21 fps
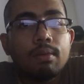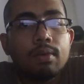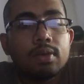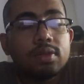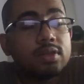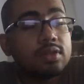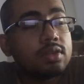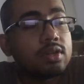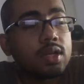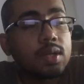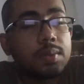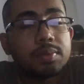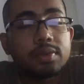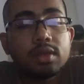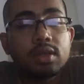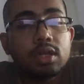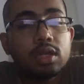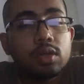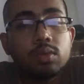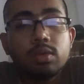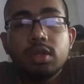These are
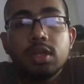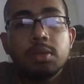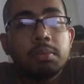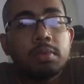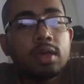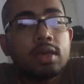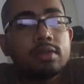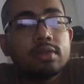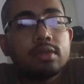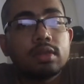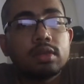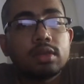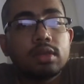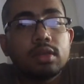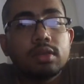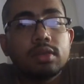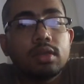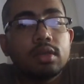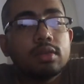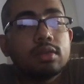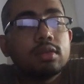absolutely amazing.
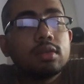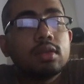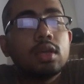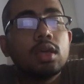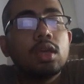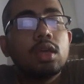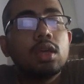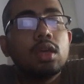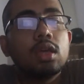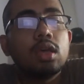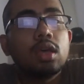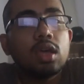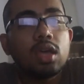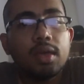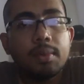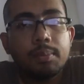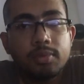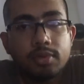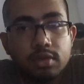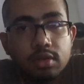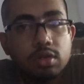There's
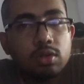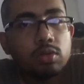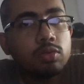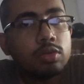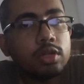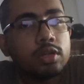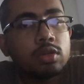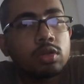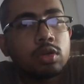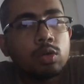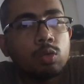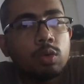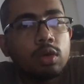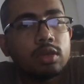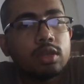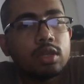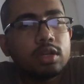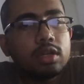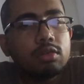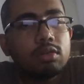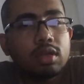absolutely no way
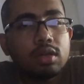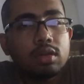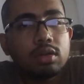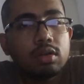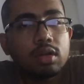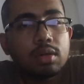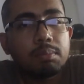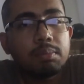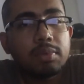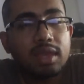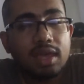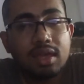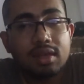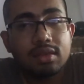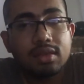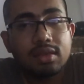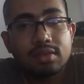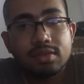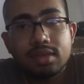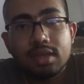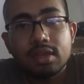that you can replicate
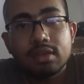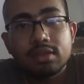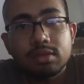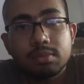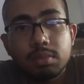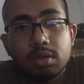these things.